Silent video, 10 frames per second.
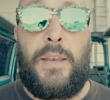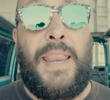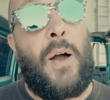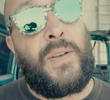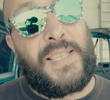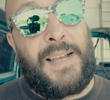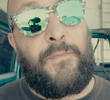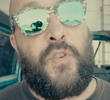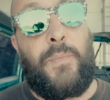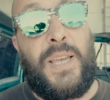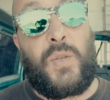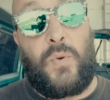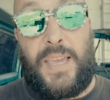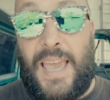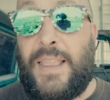Now it's time for me to
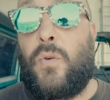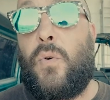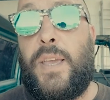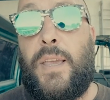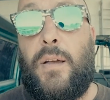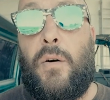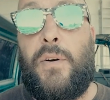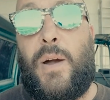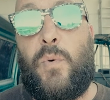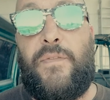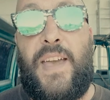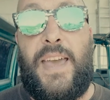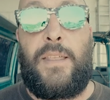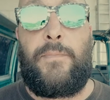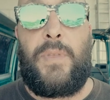get going on our van.